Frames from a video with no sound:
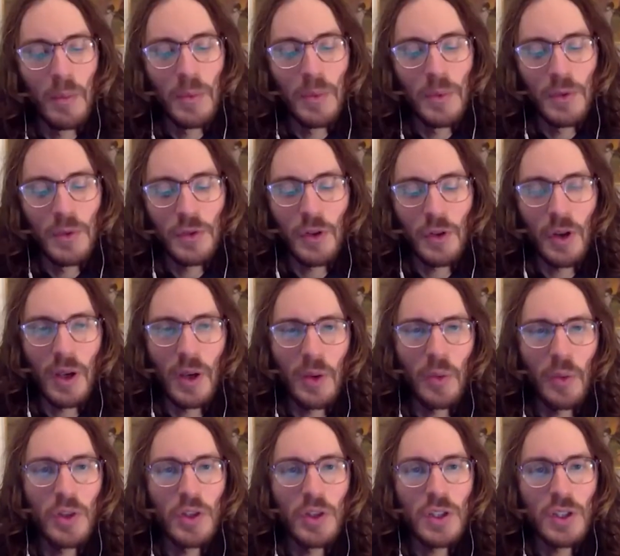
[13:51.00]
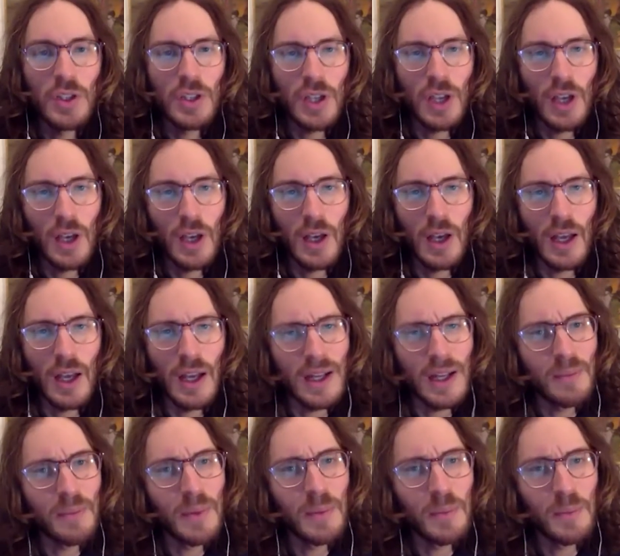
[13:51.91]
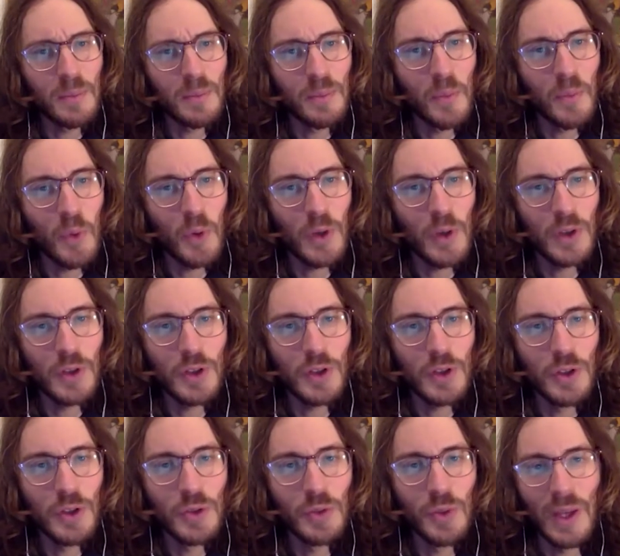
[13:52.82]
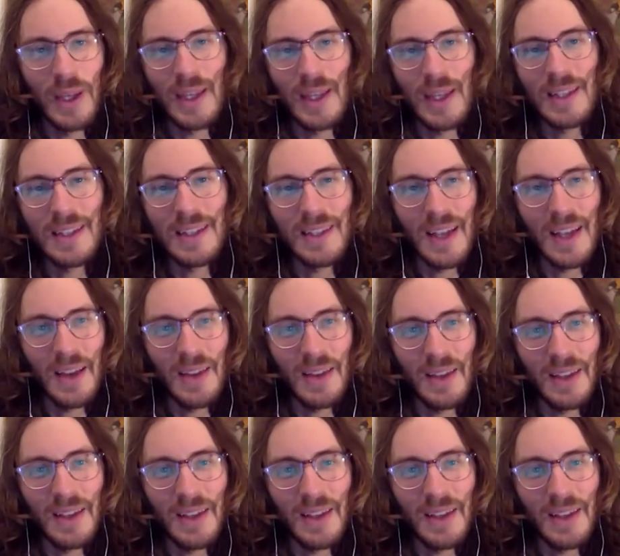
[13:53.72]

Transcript: So it was a little bit more than 2 weeks. I think